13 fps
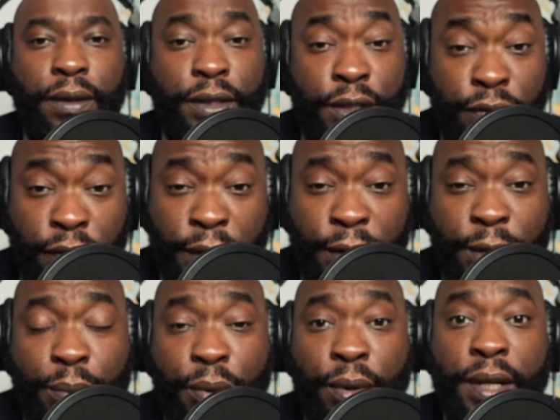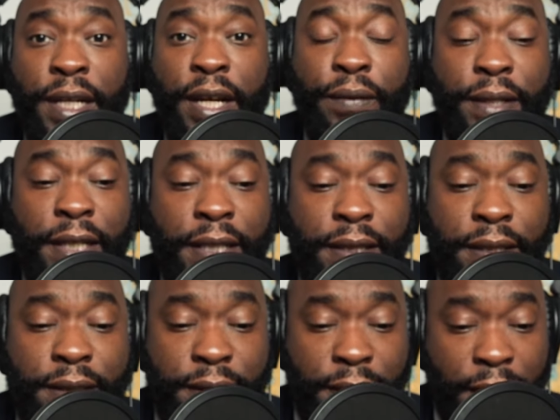This is very important that we get
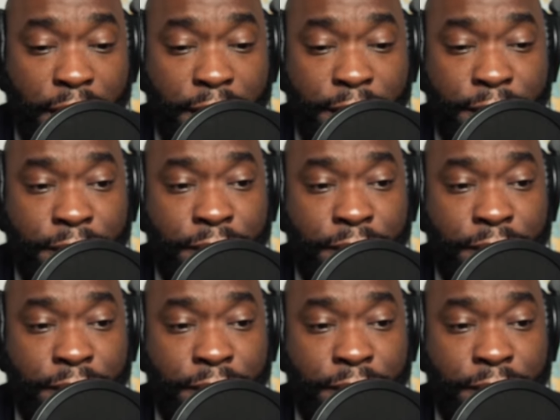this today.